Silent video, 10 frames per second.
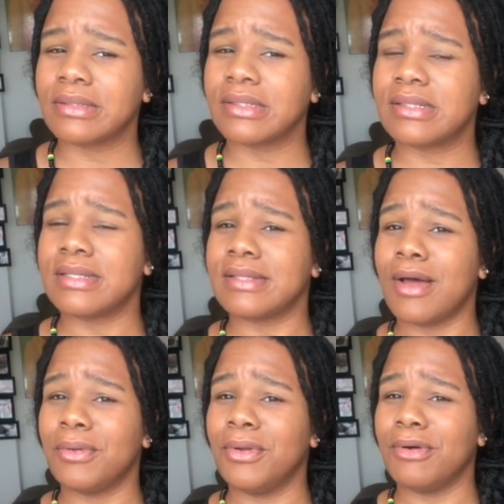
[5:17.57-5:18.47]
sis i
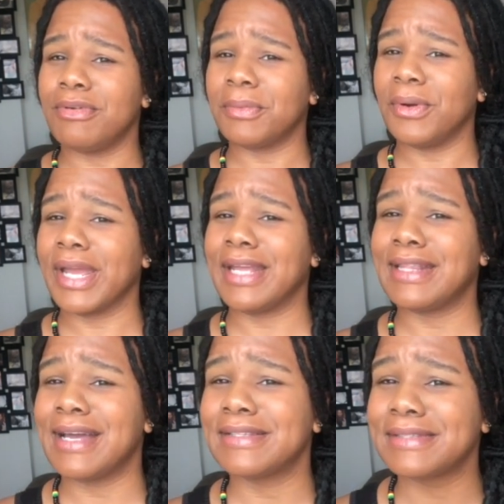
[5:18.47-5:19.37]
don't know if i'm gonna get
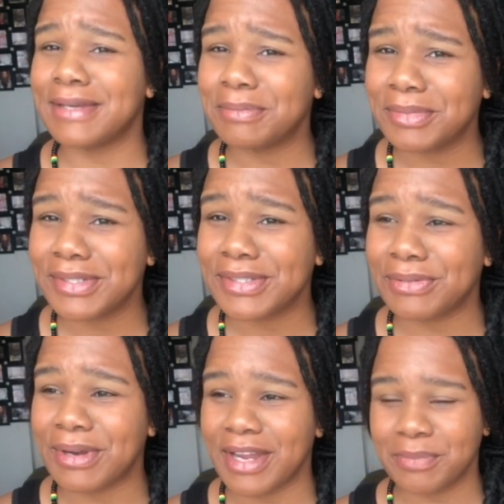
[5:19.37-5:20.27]
that slim but it's all
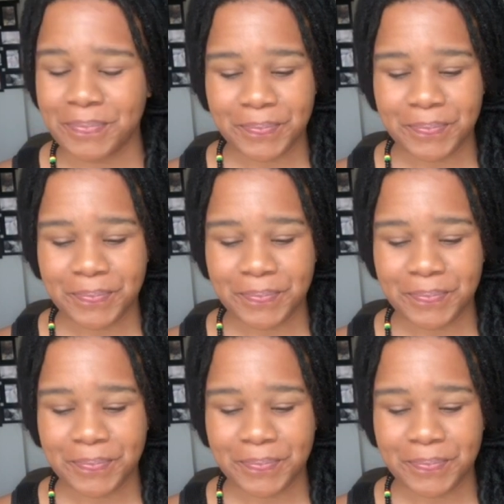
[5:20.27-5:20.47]
right